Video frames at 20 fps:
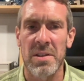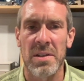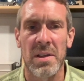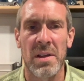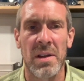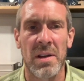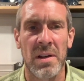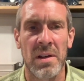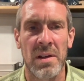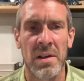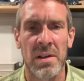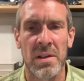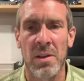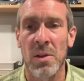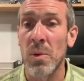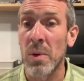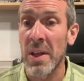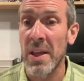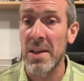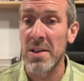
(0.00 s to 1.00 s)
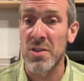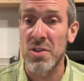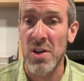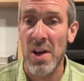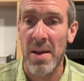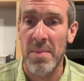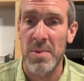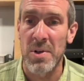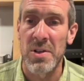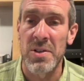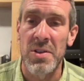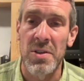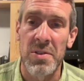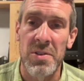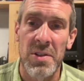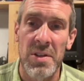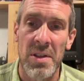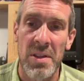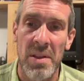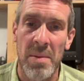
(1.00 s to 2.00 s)
load case chapters you
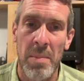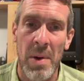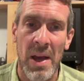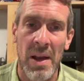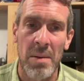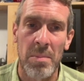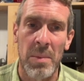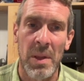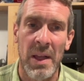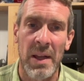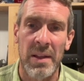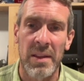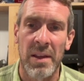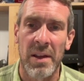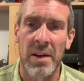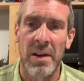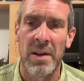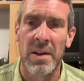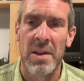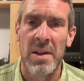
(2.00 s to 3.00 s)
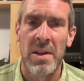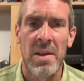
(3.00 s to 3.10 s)
see in the bottom block there,